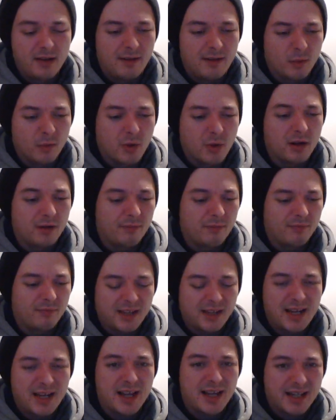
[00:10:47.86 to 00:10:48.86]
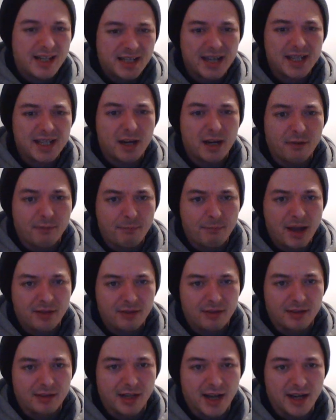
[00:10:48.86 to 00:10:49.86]
Well, let's get out of
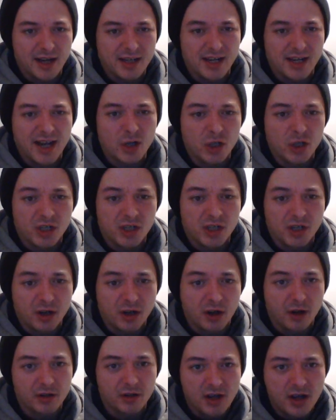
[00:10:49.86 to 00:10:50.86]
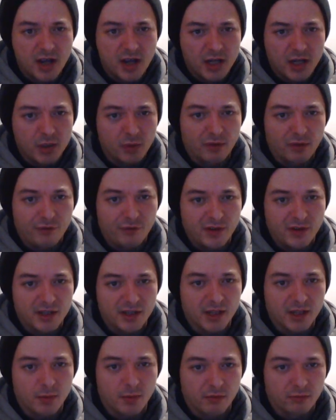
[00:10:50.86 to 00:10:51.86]
math land and actually start doing
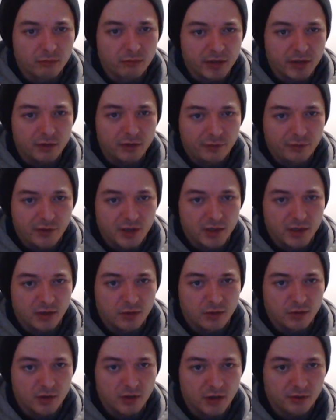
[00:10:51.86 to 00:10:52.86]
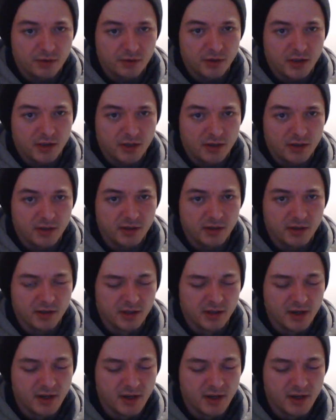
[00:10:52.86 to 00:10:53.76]
physics with real physical constants.